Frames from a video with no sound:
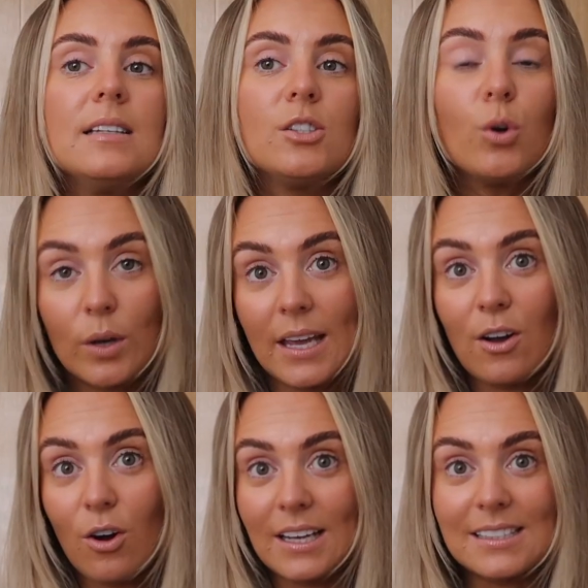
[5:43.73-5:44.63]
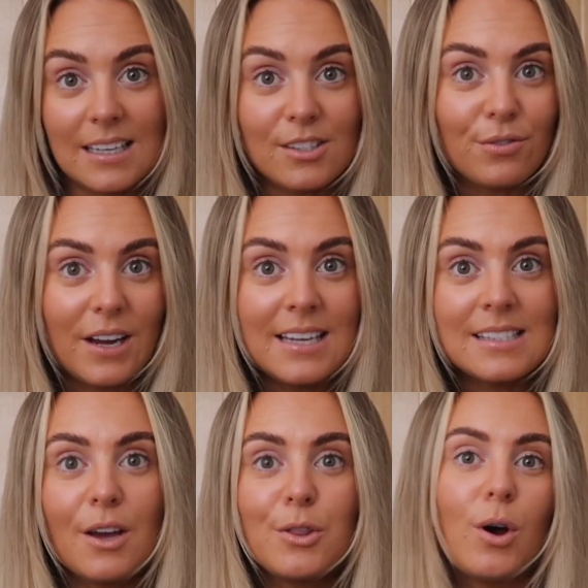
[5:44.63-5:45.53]
Talking on
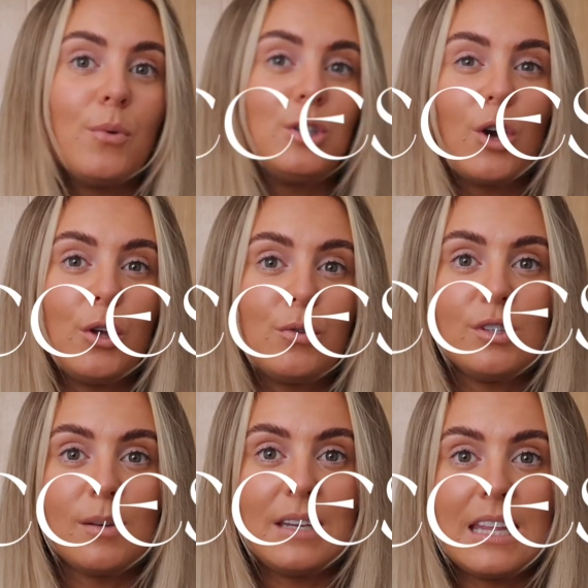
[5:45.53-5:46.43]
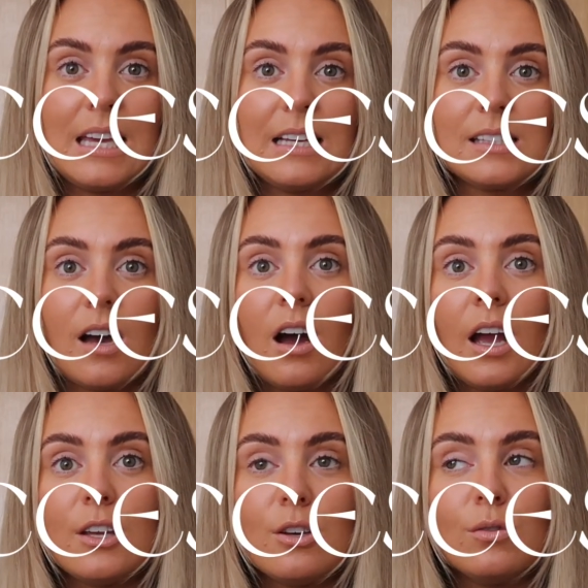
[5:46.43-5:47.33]
accessories, I thought I would go through some of the things that
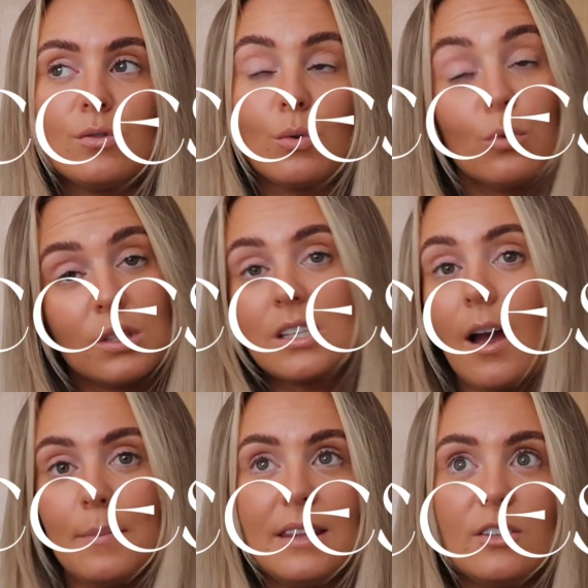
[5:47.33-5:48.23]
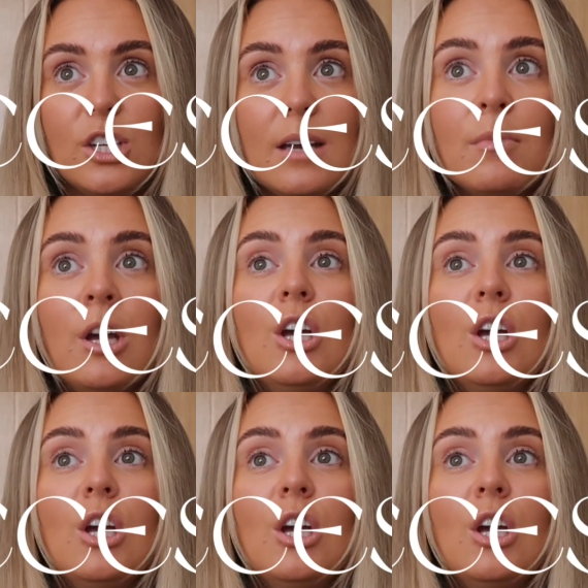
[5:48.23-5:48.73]
I use all the time in the gym.